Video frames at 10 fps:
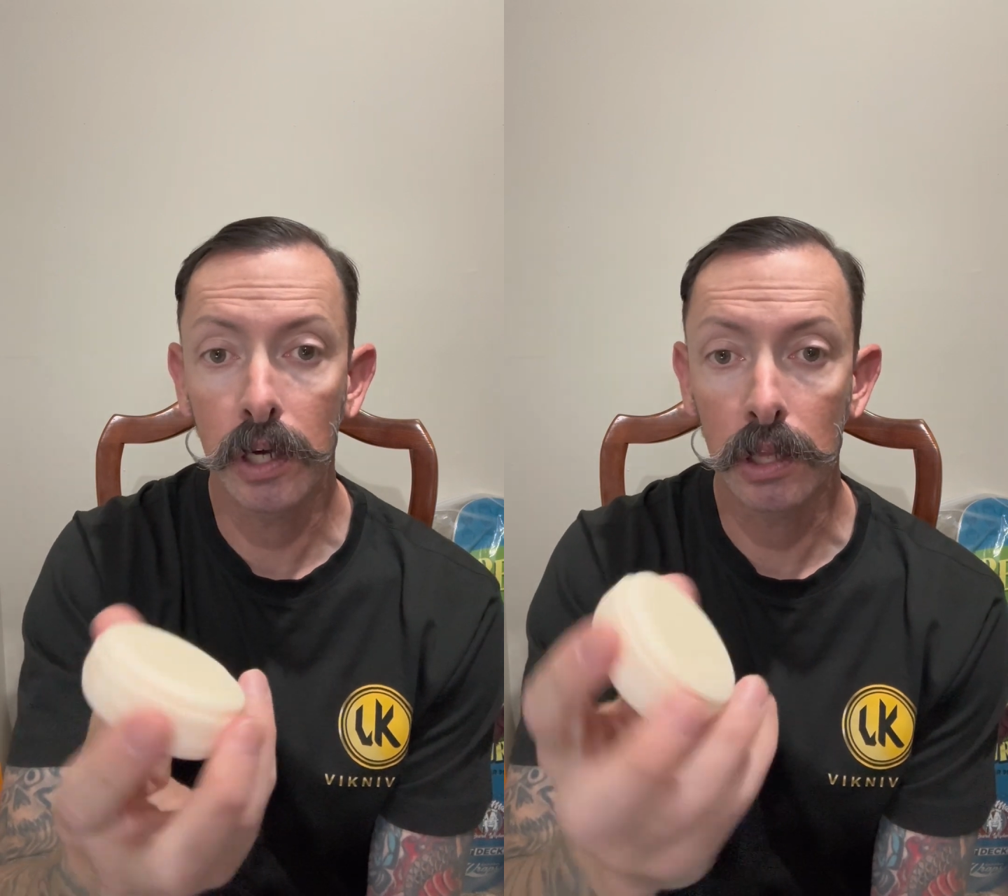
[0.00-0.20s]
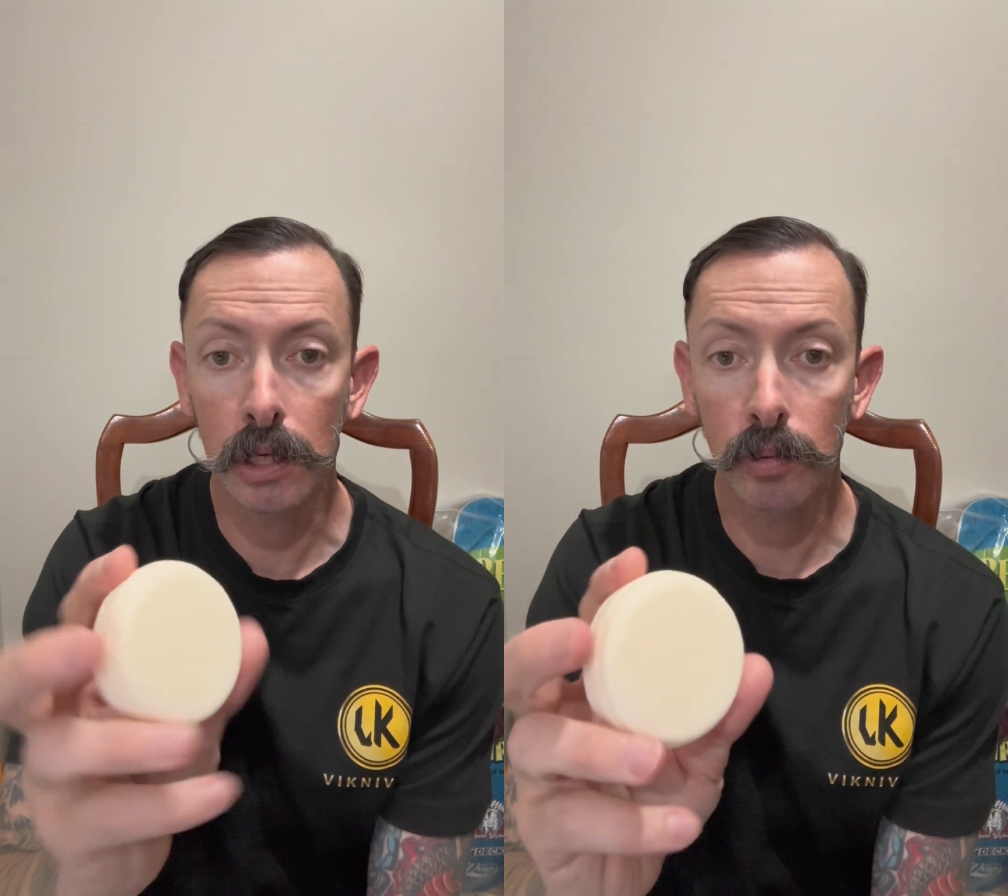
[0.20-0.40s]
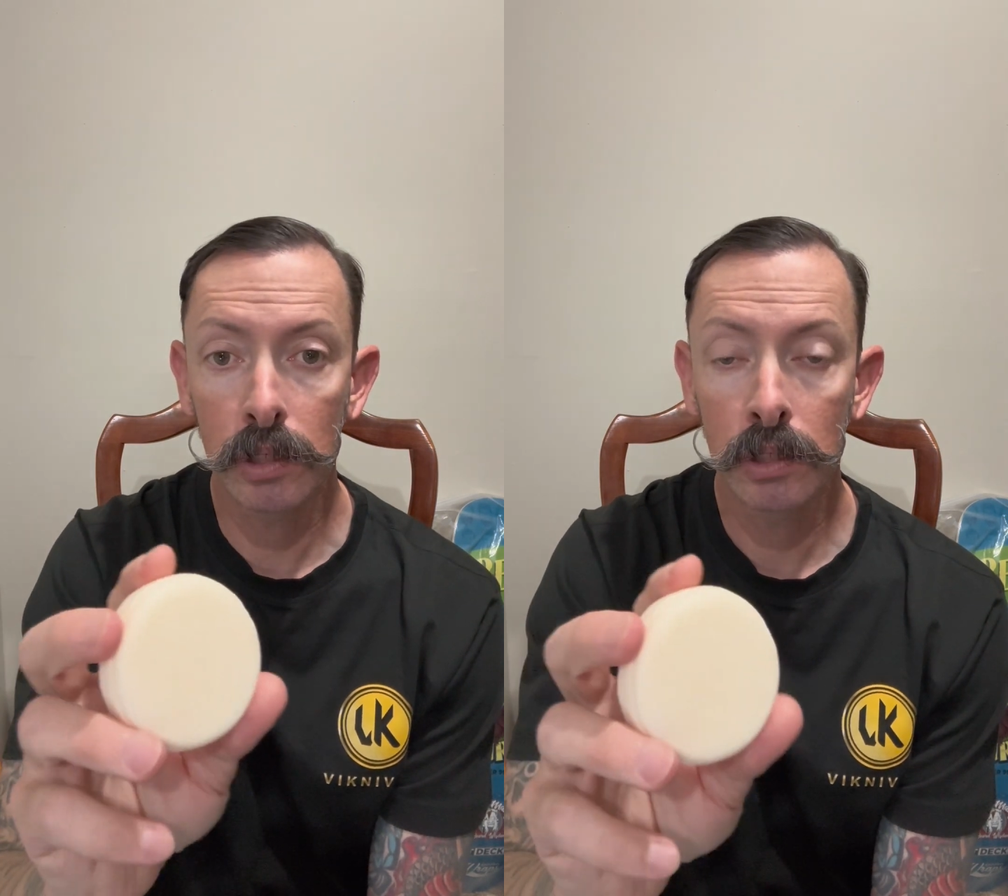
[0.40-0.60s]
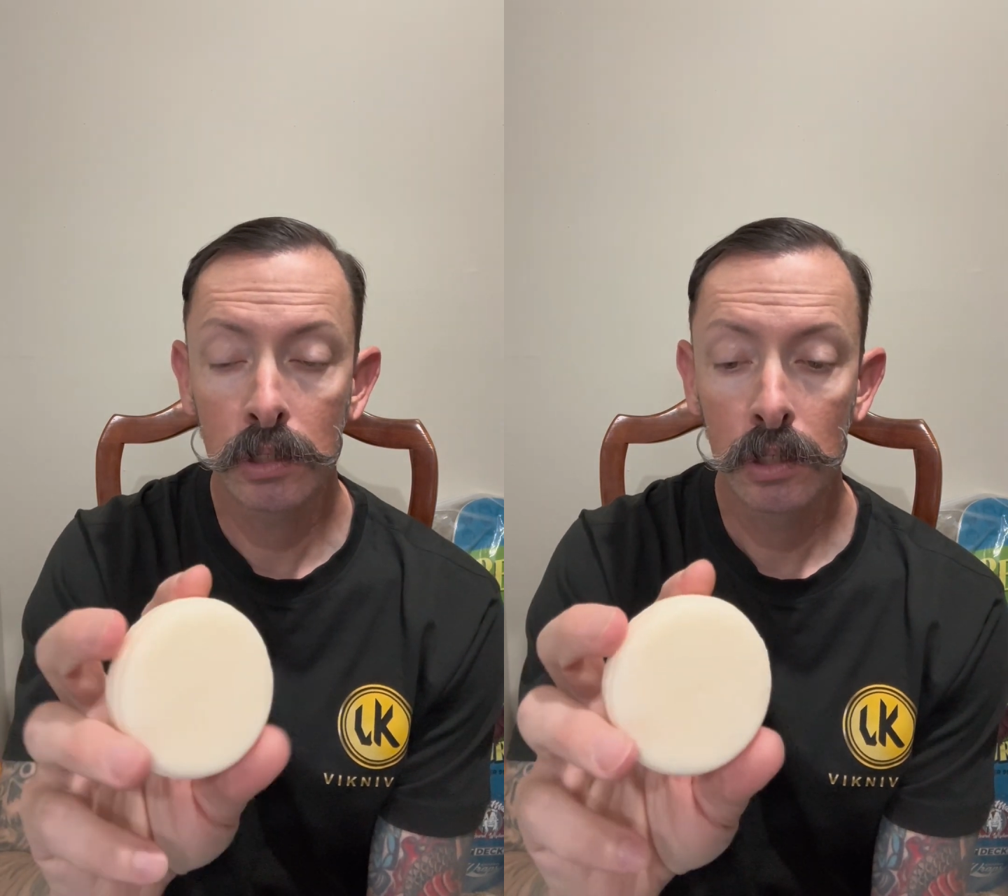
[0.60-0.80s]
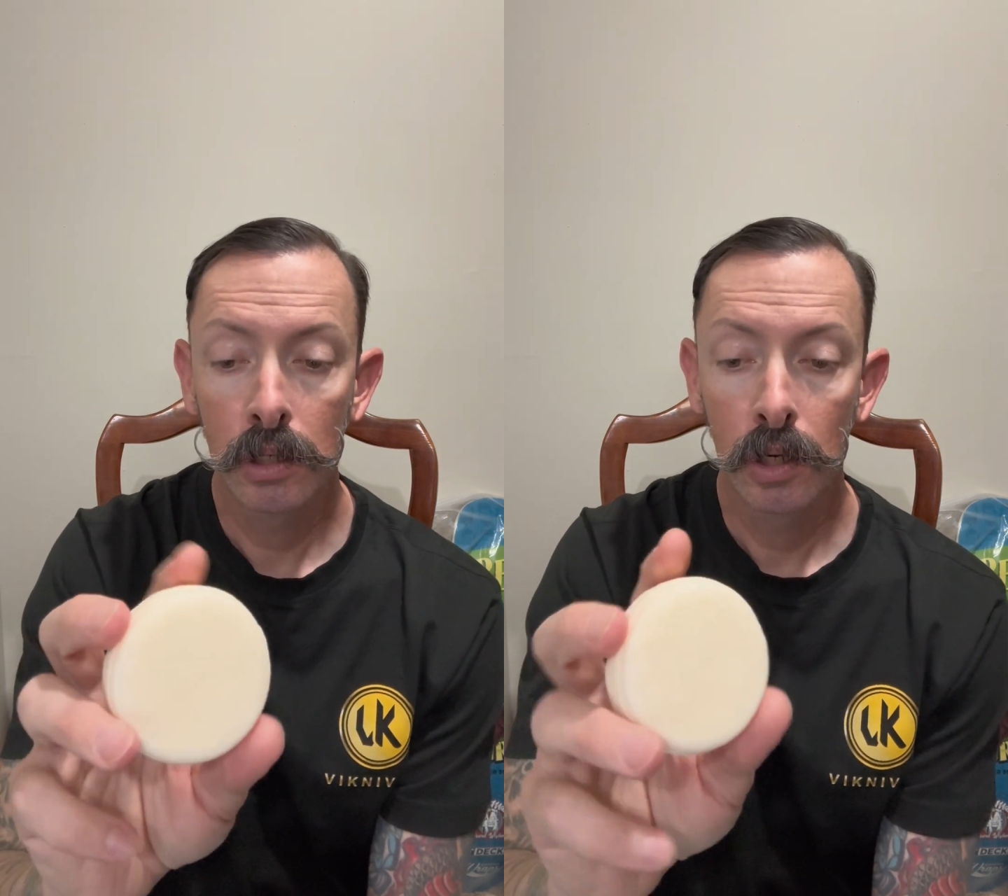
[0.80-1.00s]
liquid
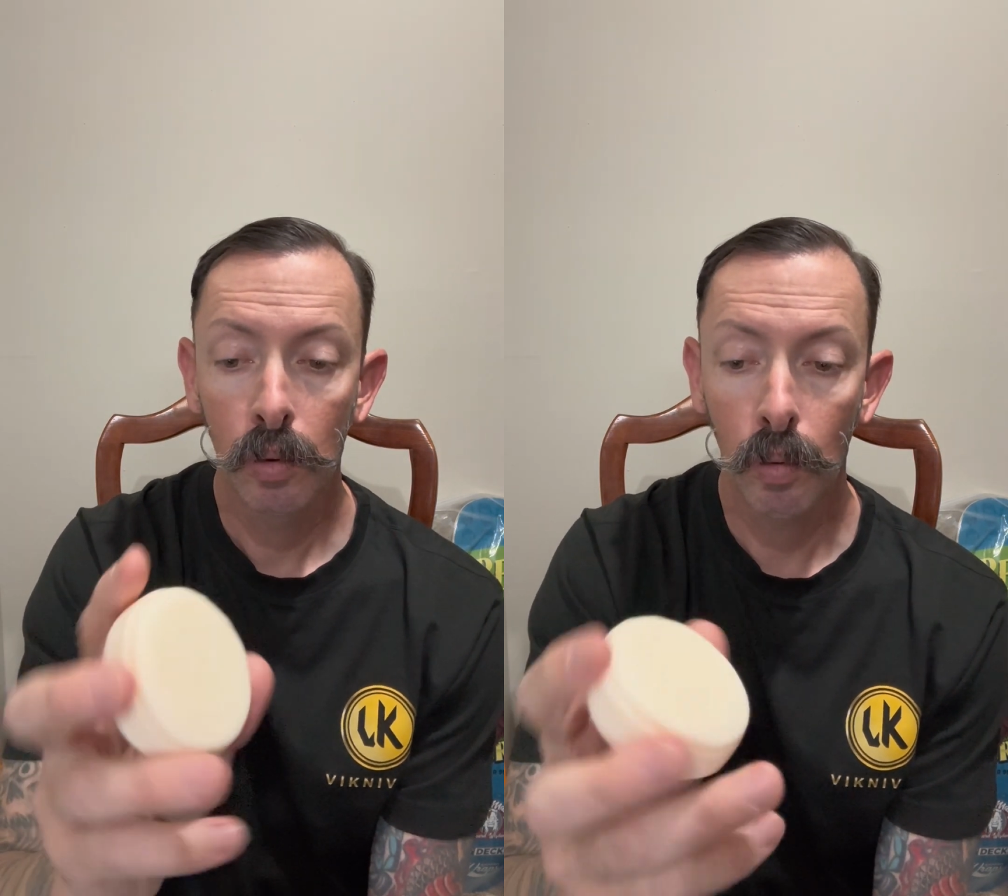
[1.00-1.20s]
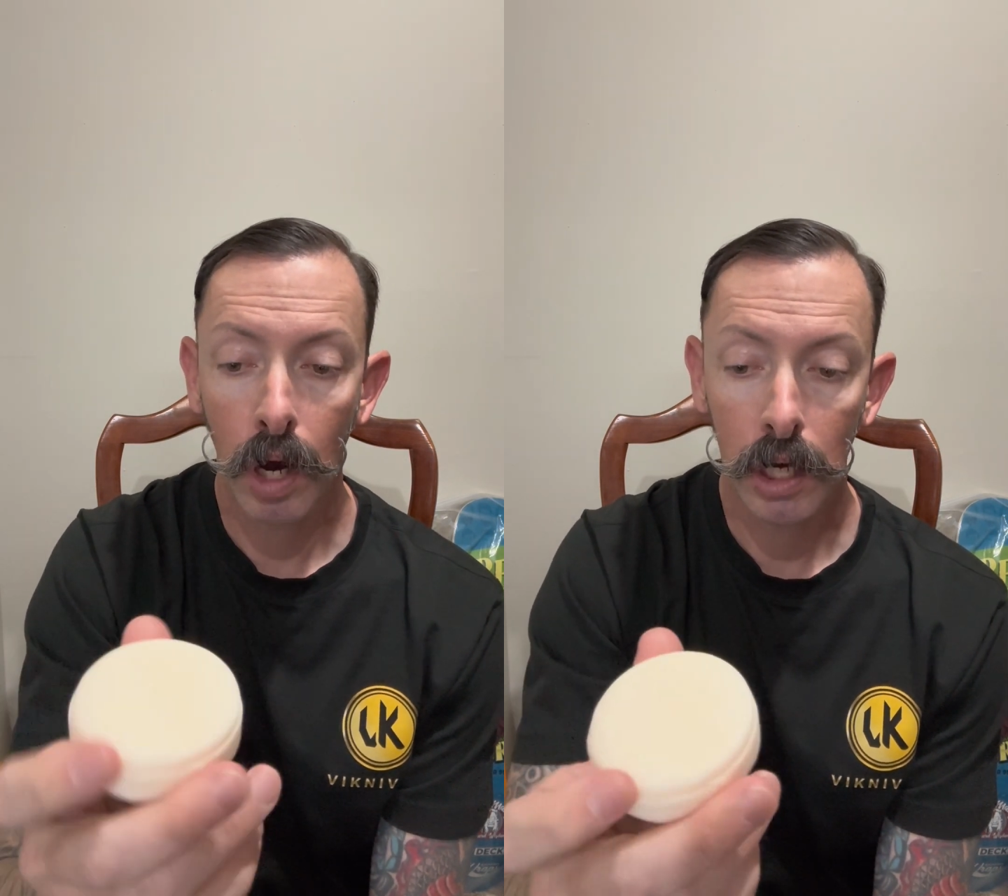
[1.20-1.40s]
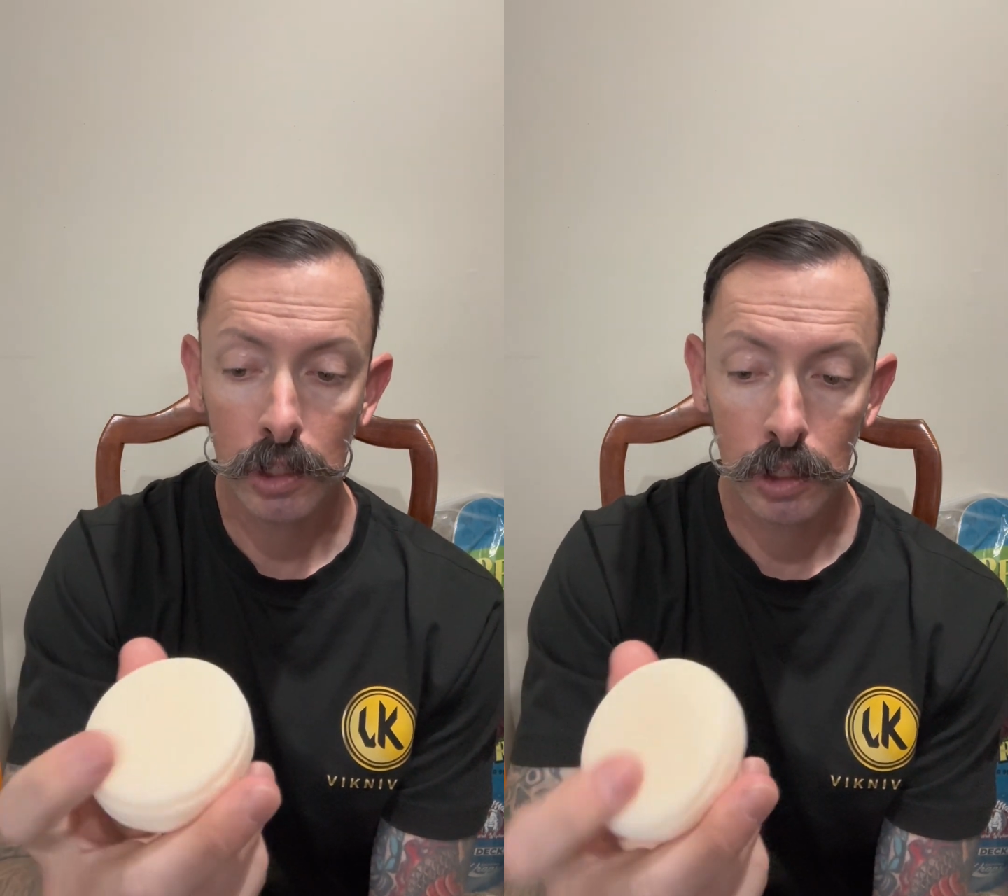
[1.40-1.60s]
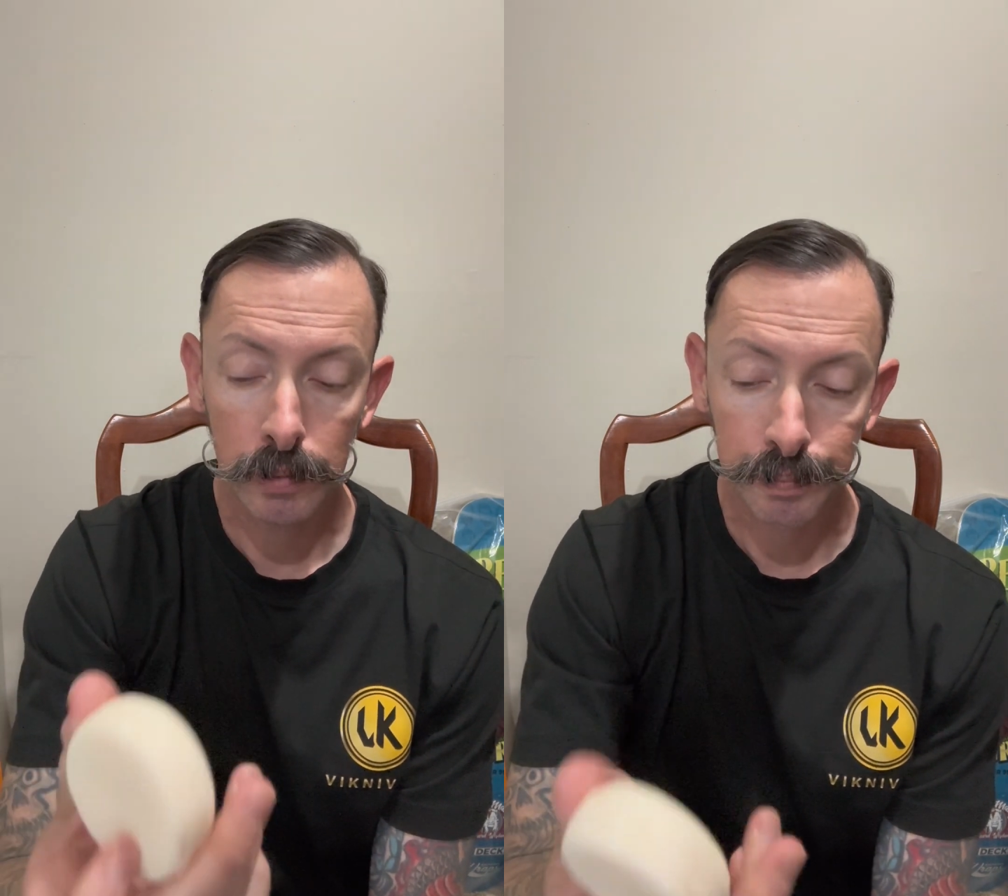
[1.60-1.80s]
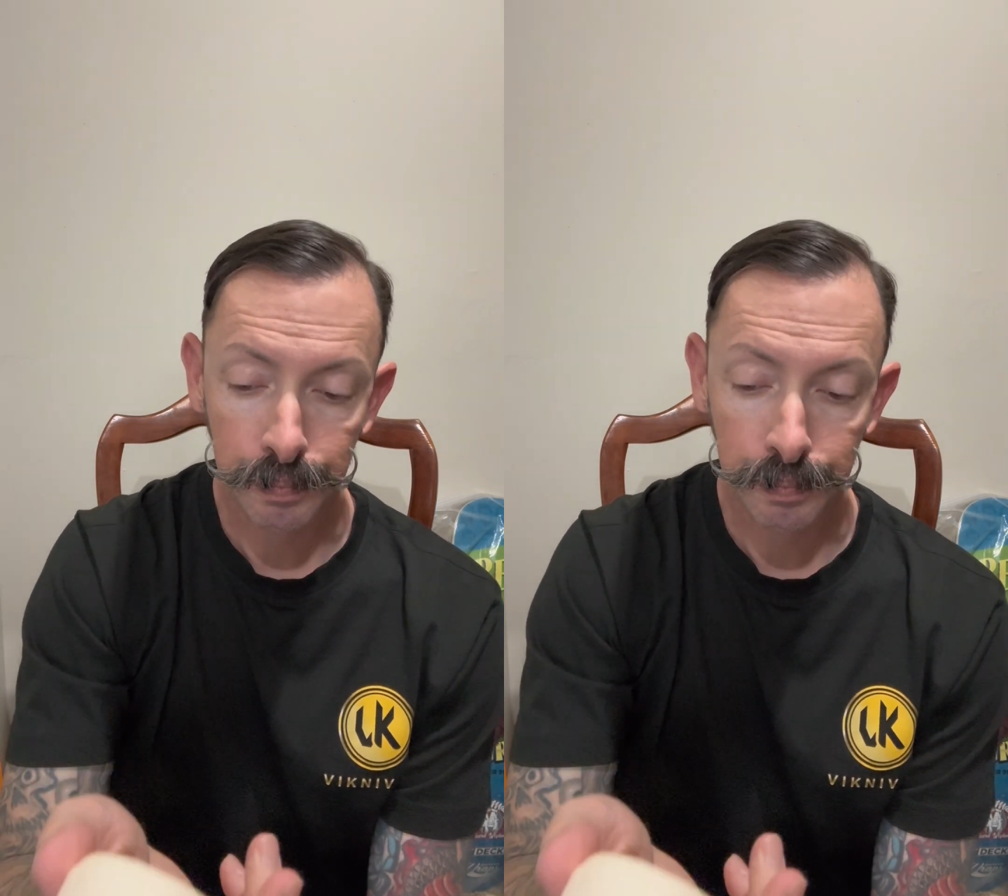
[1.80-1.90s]
wash,